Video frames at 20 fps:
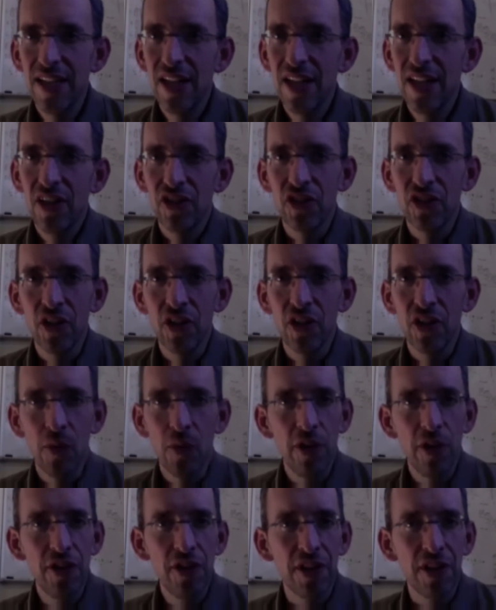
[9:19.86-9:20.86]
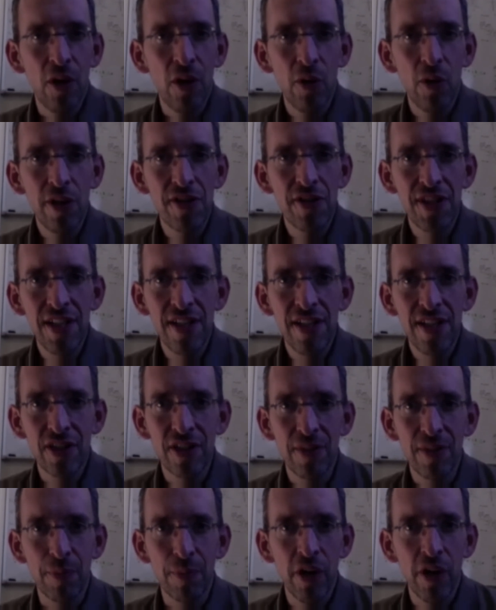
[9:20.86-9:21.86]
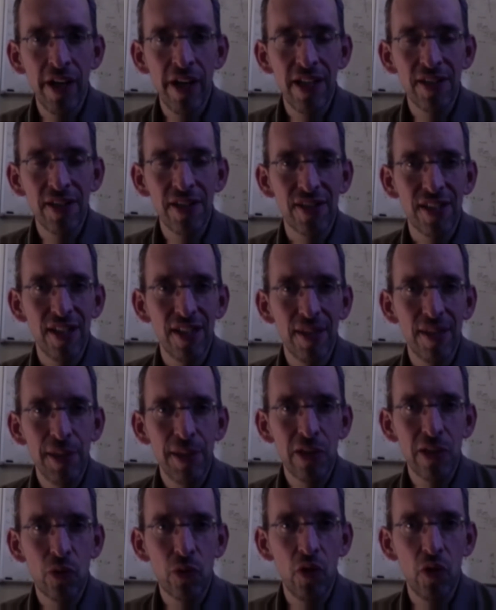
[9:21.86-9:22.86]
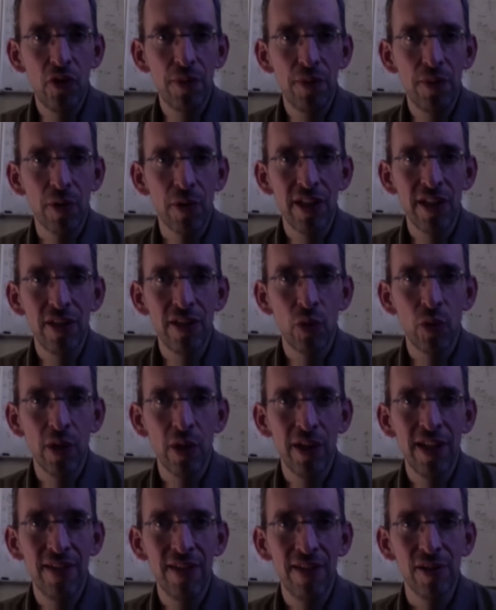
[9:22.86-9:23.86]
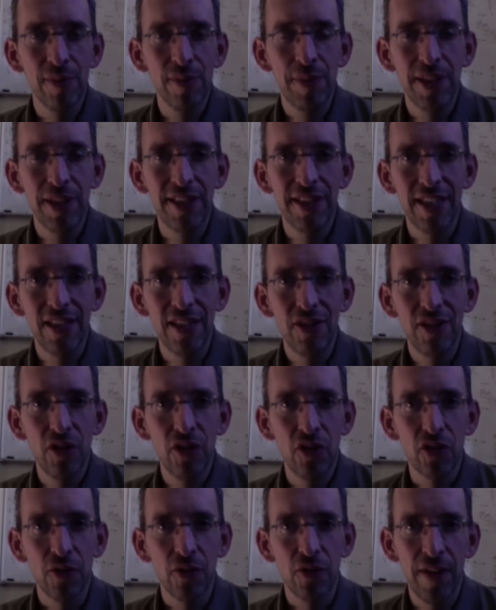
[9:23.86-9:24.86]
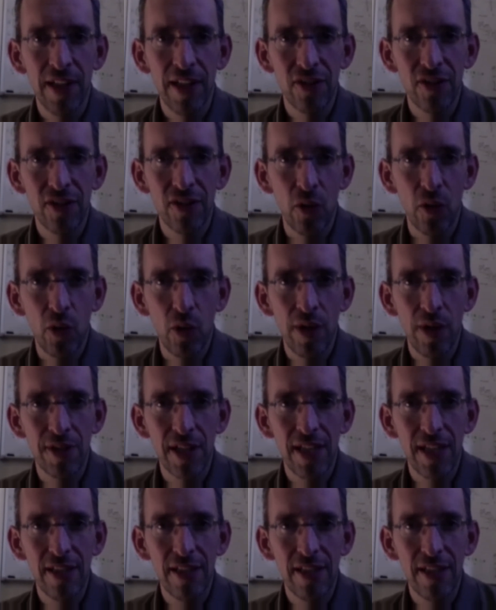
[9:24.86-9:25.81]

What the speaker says: Sure. Well, you can always see us in the press, being quoted, printed, wherever, but you can also find us at our website,